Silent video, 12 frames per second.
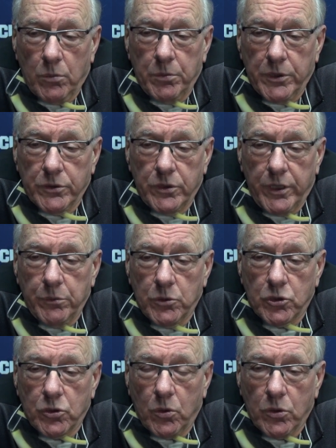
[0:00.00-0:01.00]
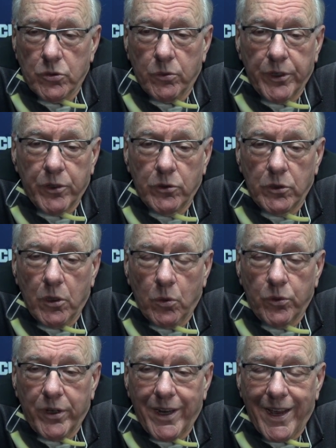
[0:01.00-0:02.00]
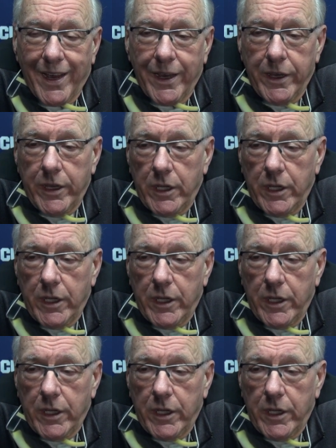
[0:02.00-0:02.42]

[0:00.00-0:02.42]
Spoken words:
but his knee was sore, so he couldn't go today.